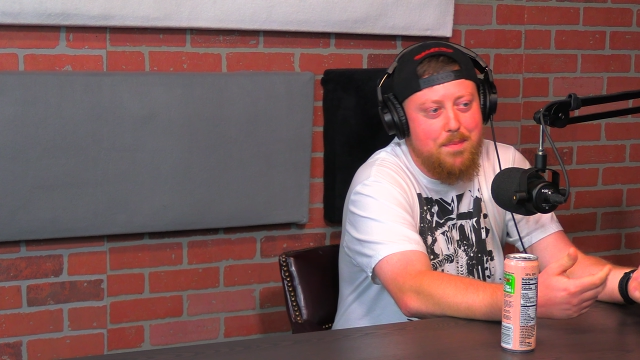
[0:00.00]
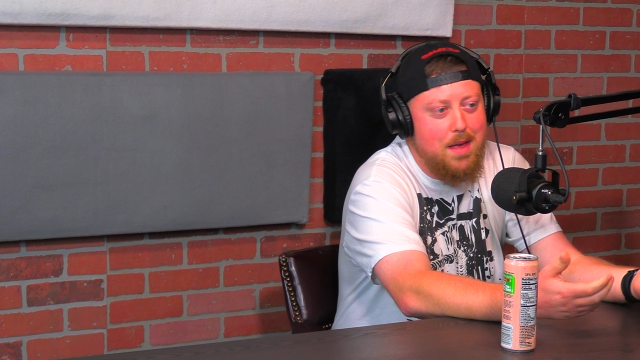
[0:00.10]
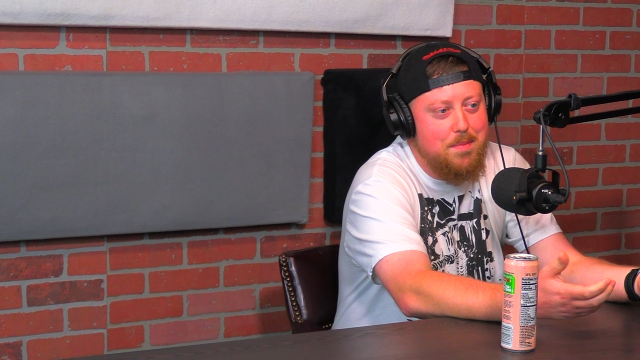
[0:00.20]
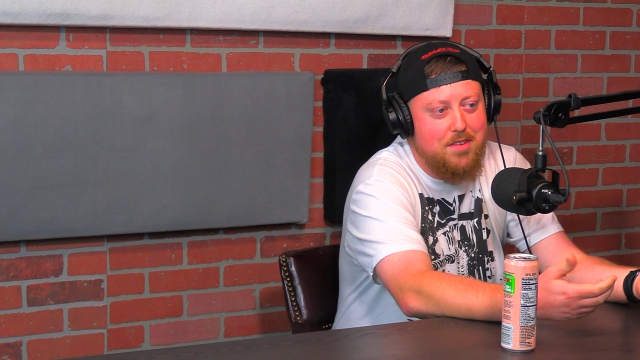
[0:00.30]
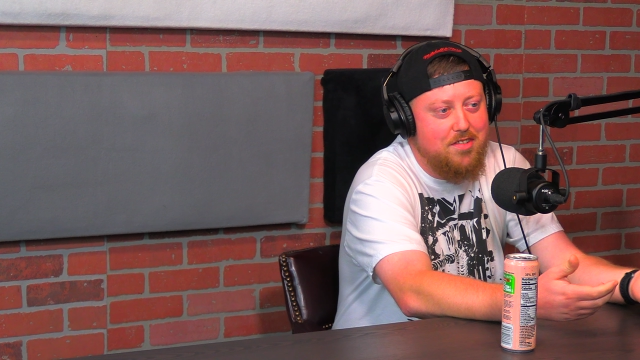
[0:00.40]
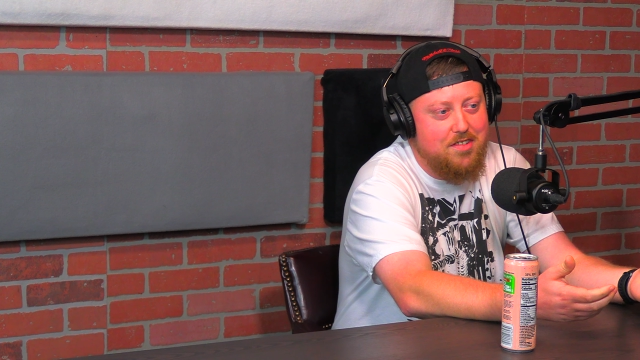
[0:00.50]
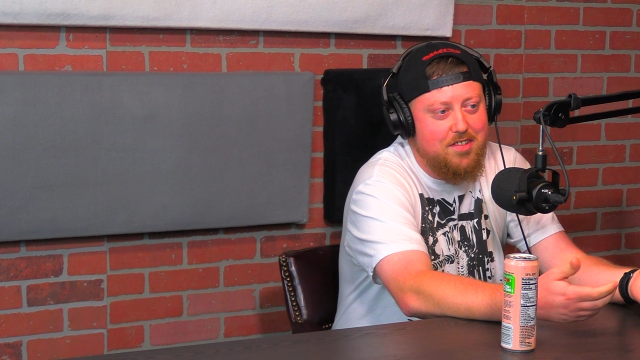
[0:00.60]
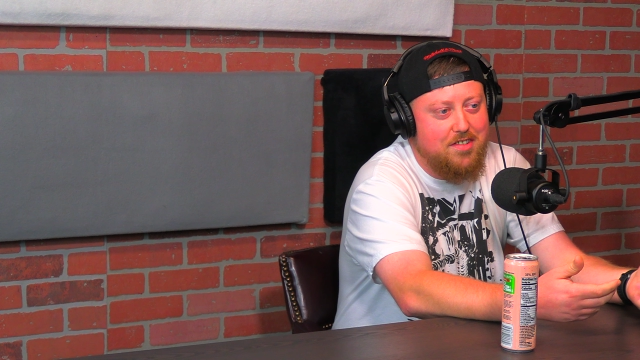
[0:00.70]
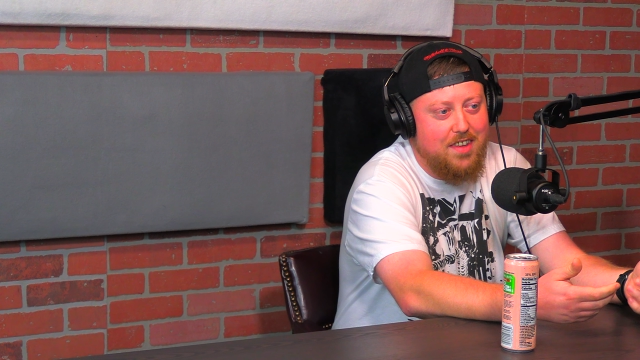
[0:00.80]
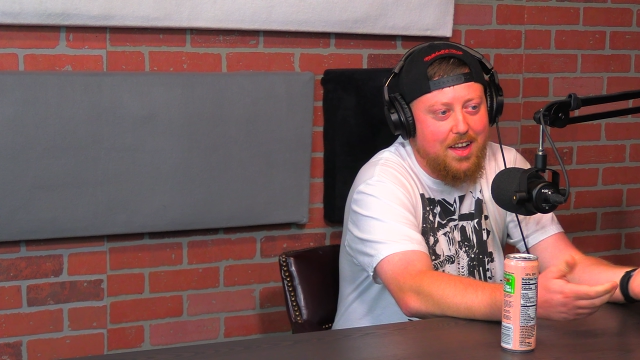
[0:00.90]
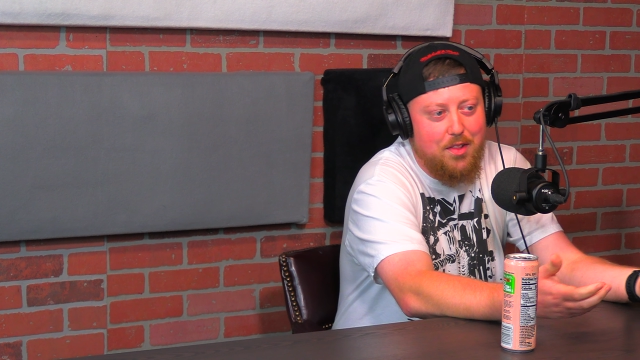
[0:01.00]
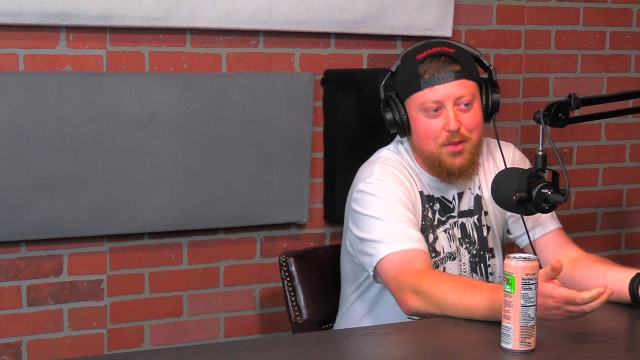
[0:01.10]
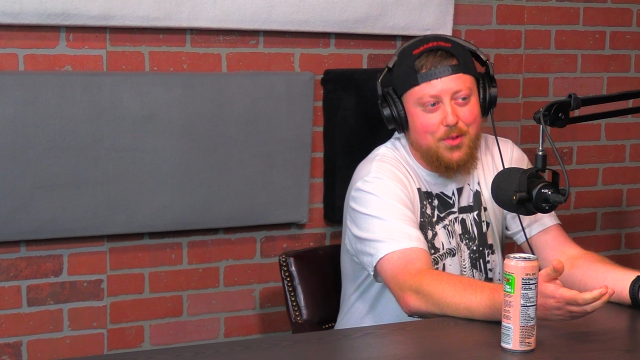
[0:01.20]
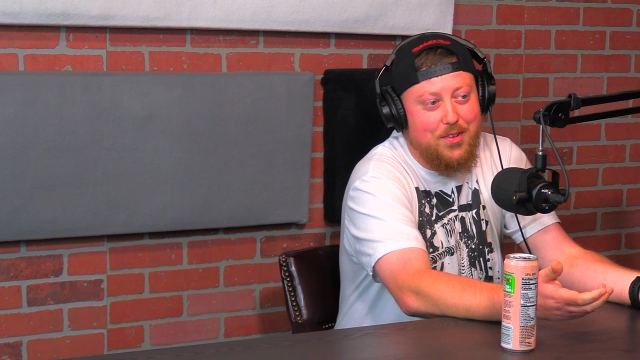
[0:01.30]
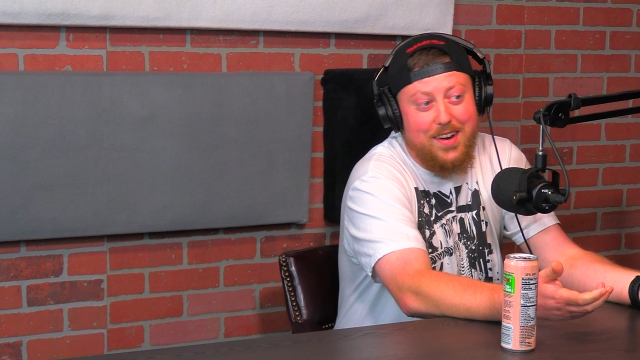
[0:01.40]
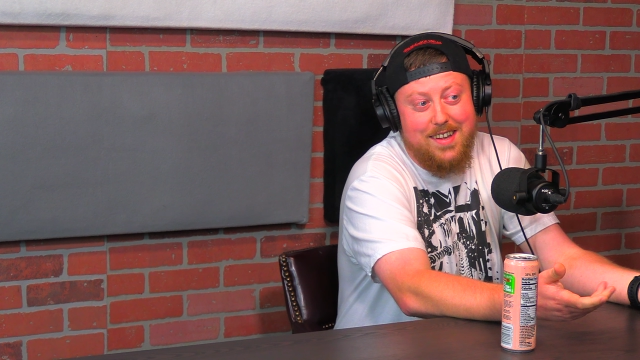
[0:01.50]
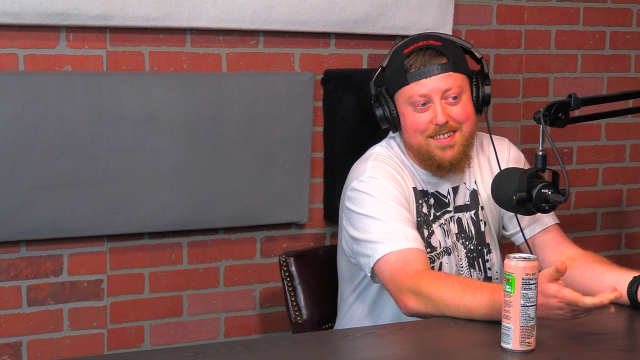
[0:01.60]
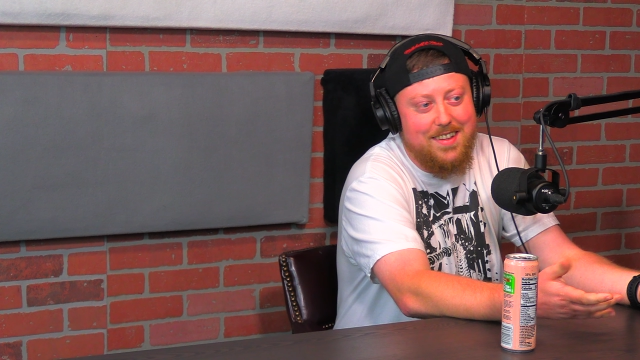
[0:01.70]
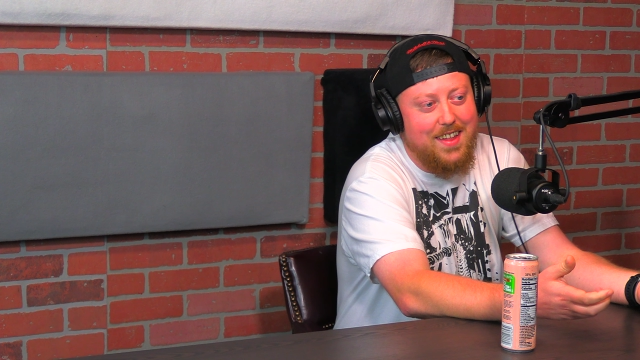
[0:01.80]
Maybe she's just, like, a little crazy.